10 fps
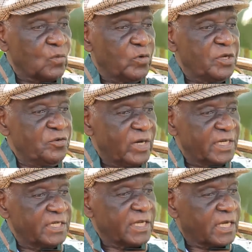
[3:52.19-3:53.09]
When you are
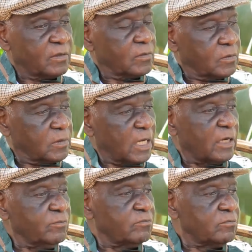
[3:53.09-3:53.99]
ready,
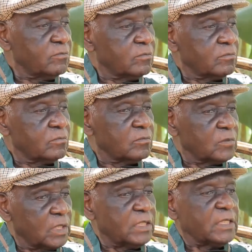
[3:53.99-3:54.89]
come,
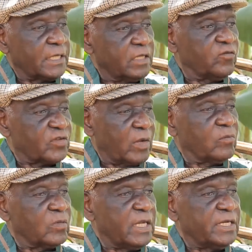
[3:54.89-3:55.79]
and I give you
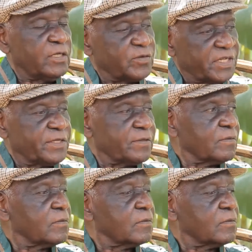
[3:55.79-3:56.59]
some land, you settle.